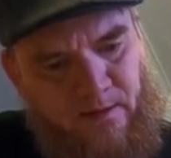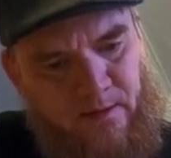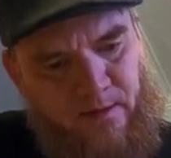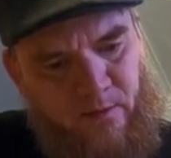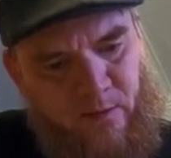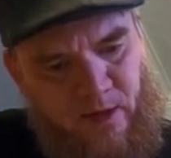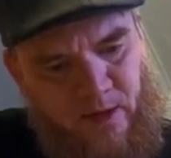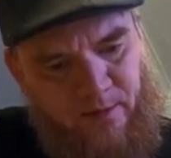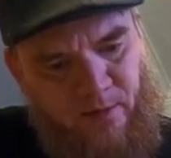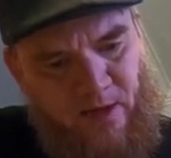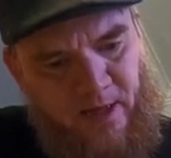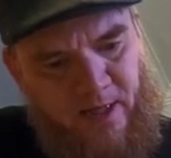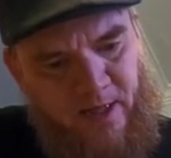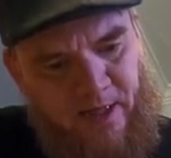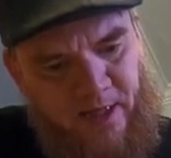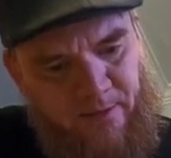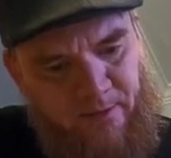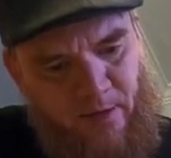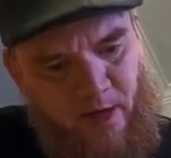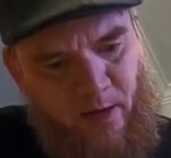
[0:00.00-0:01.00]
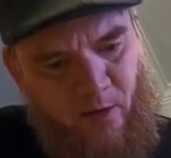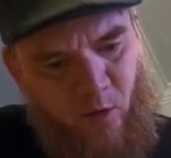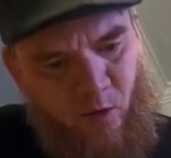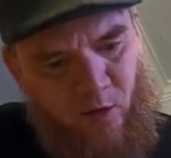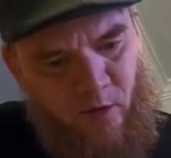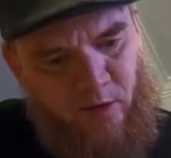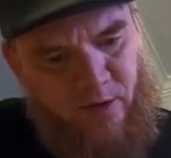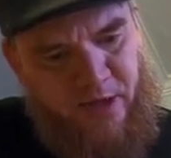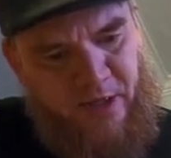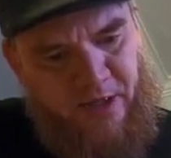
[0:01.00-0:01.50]
And when I'm laying in my
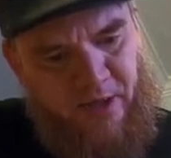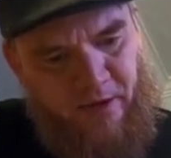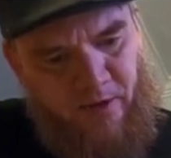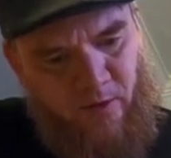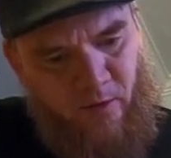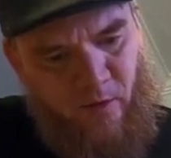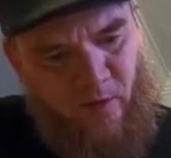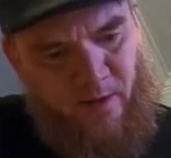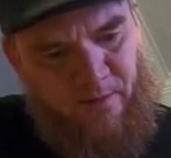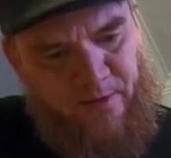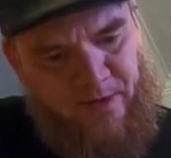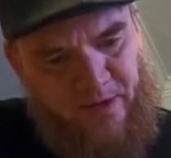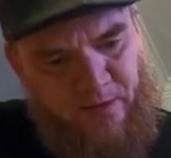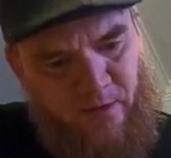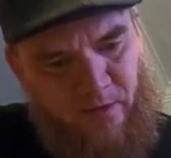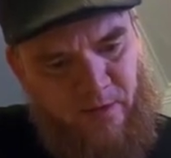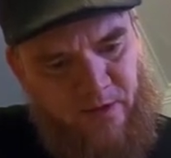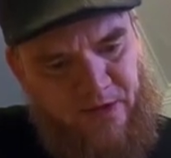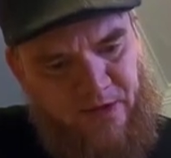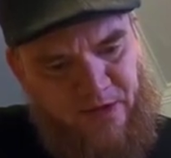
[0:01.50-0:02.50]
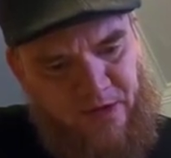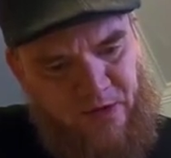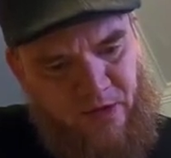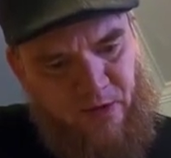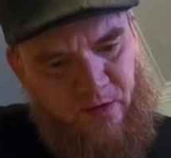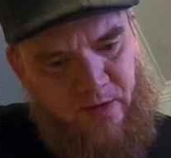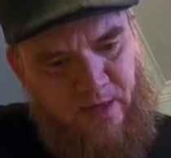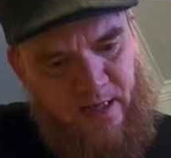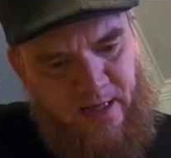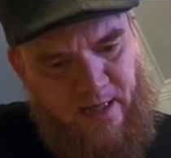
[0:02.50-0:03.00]
orange here, what I'm doing is just
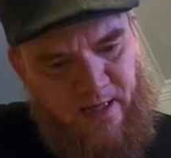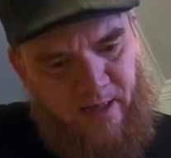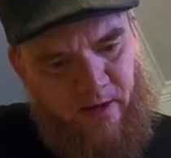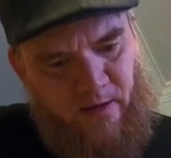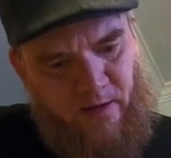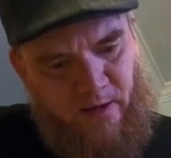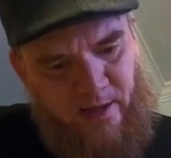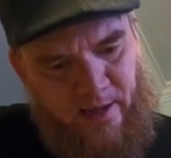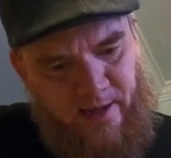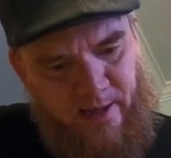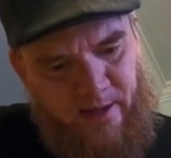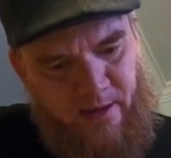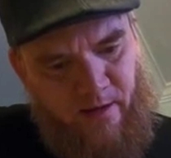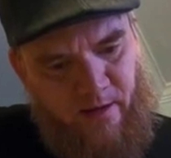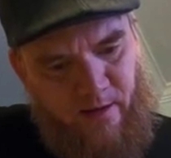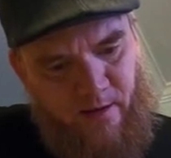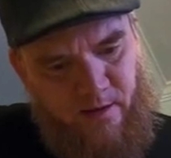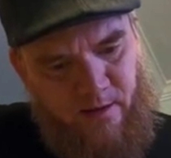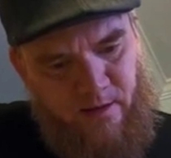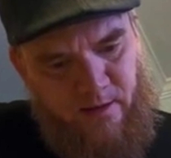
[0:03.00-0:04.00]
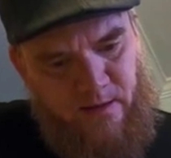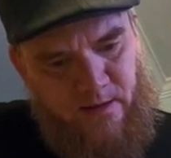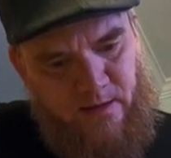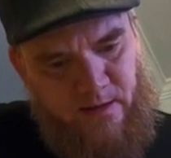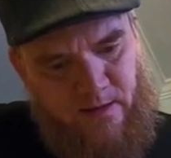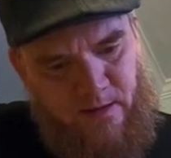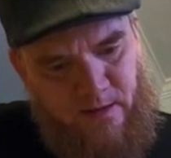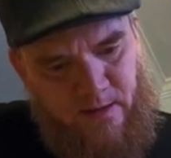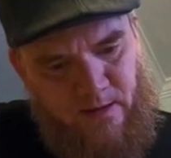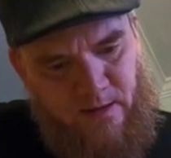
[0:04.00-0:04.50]
creating a layer.
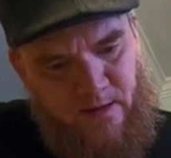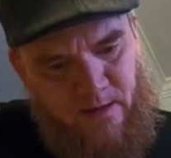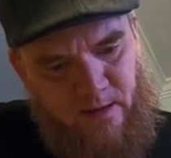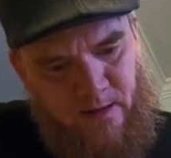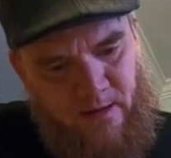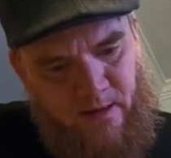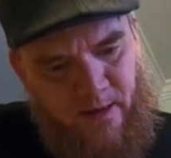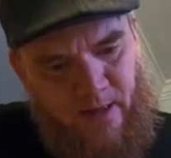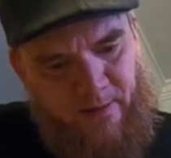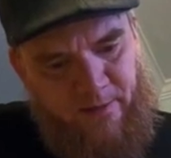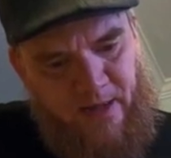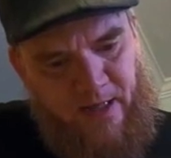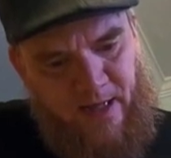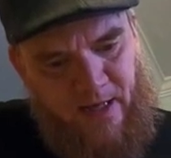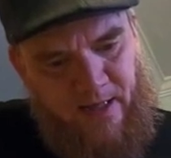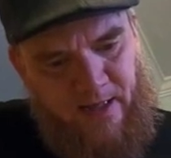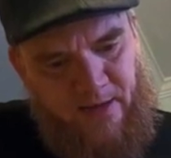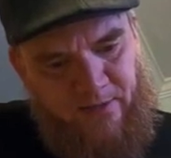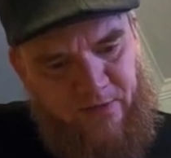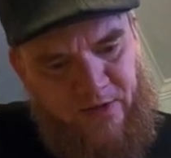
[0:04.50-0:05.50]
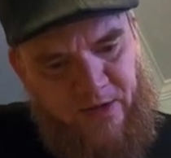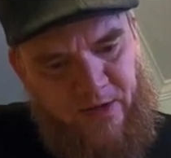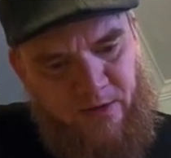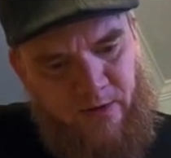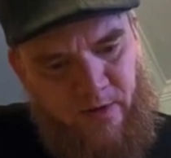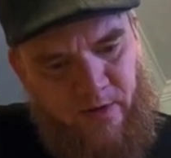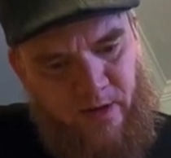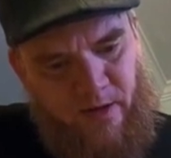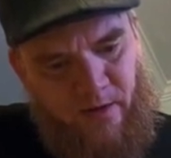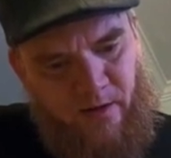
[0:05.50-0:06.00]
I'm kind of
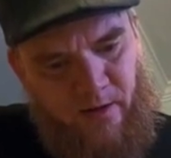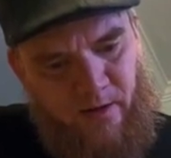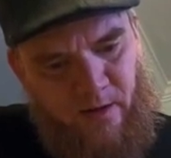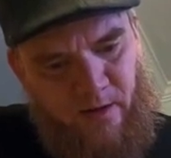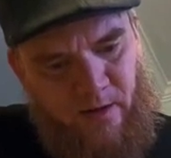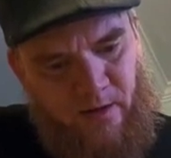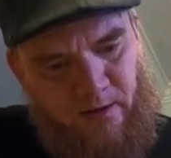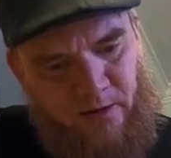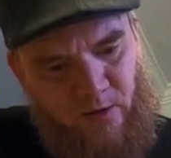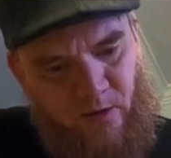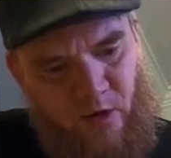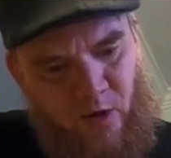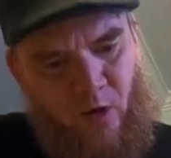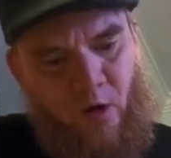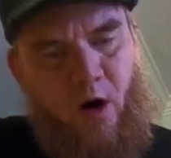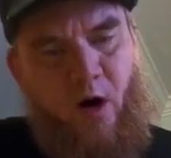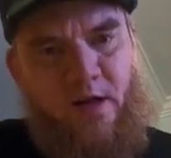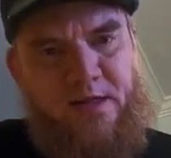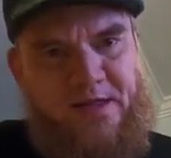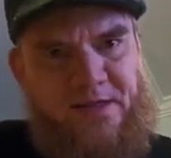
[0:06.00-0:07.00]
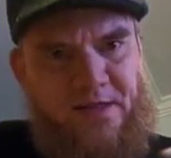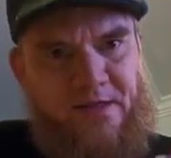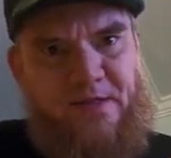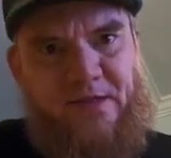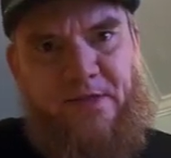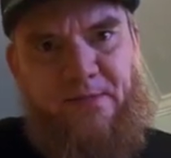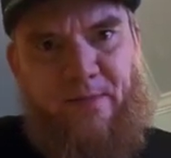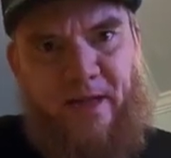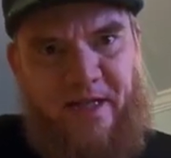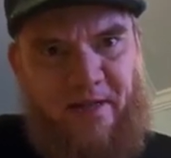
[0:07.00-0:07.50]
doing little
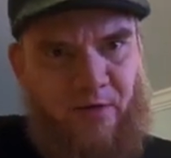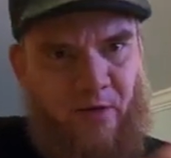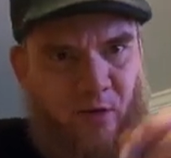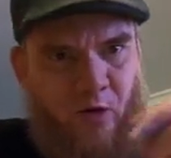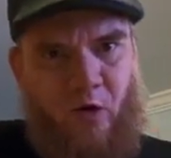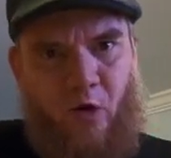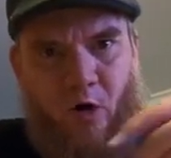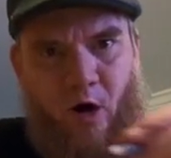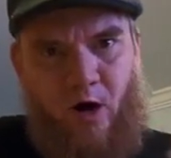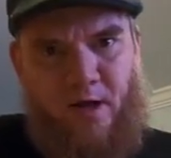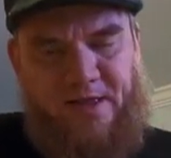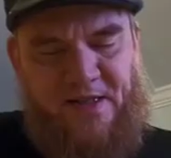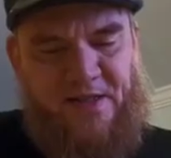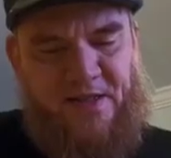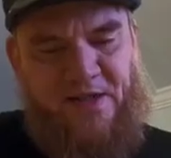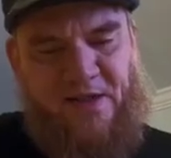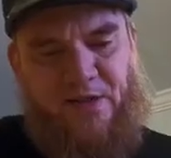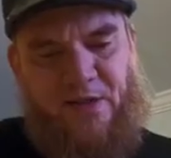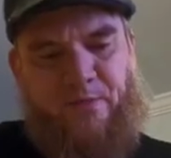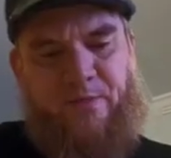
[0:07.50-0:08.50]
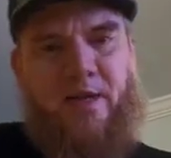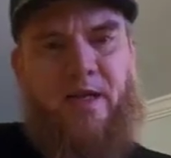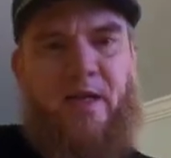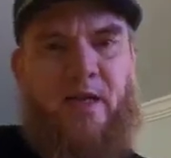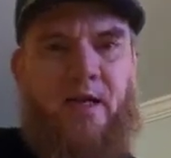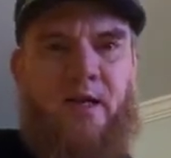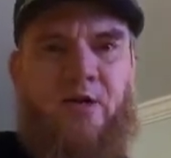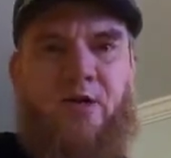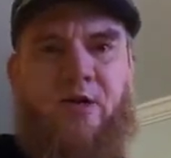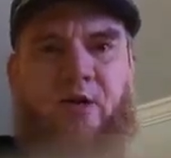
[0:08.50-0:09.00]
crosses, making little crosses on the
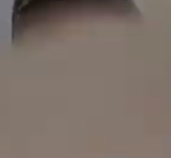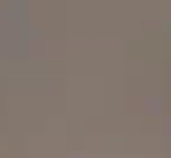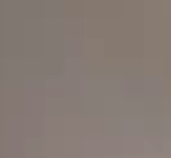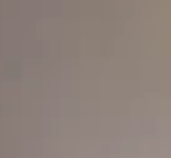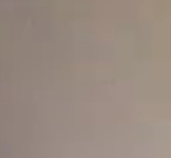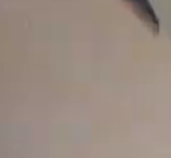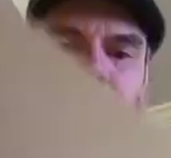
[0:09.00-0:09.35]
page.